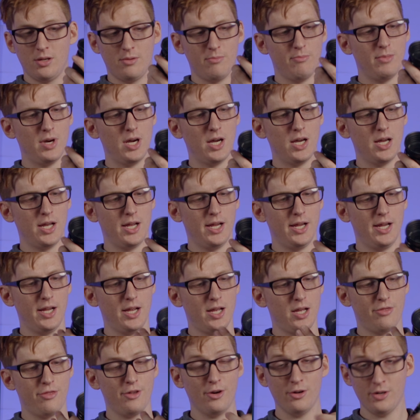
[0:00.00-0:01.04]

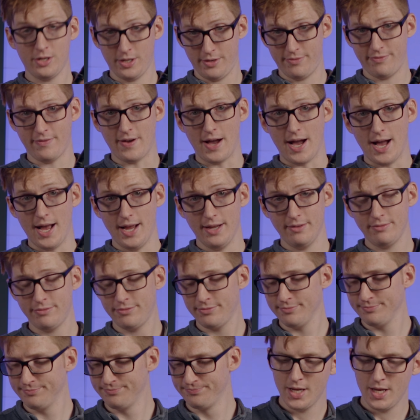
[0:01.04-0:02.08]
my 35,
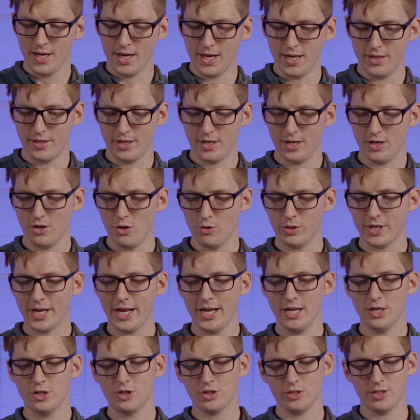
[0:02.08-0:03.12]
and then
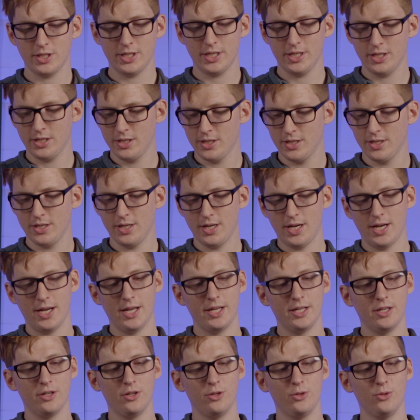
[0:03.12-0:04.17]
occasionally I
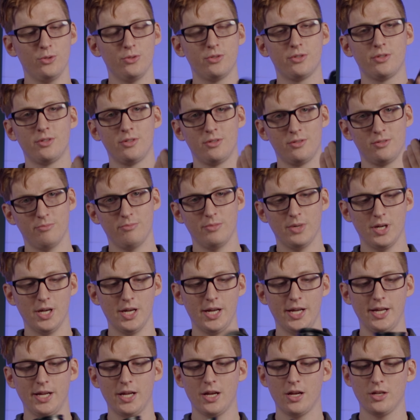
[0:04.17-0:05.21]
use
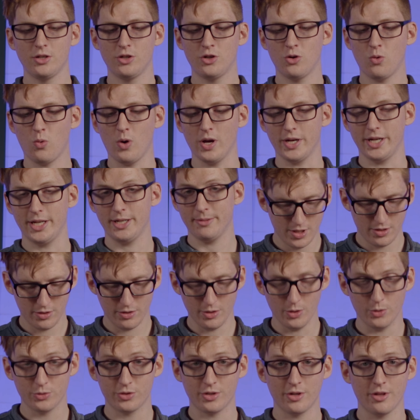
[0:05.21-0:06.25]
my 20.
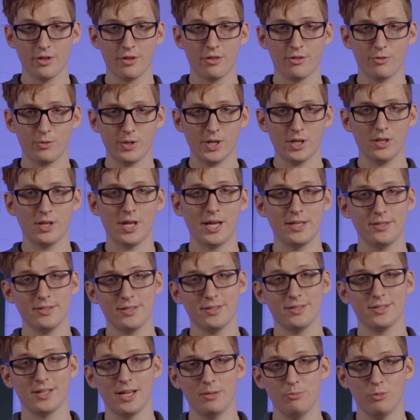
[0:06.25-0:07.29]
Those are the 3
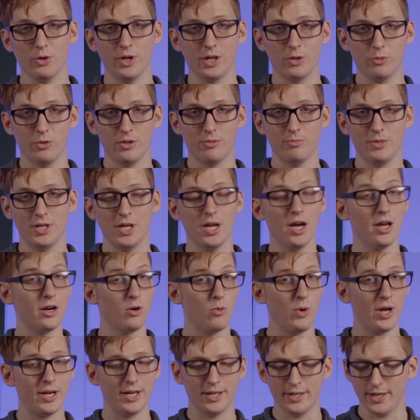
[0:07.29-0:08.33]
lenses I bring with me on a
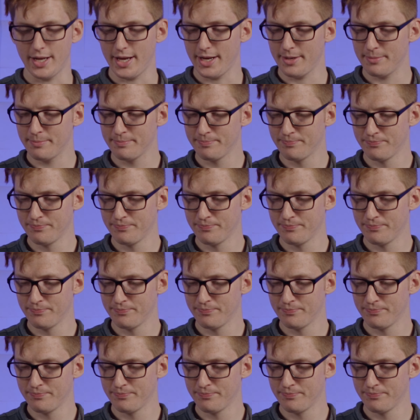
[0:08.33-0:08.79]
wedding day.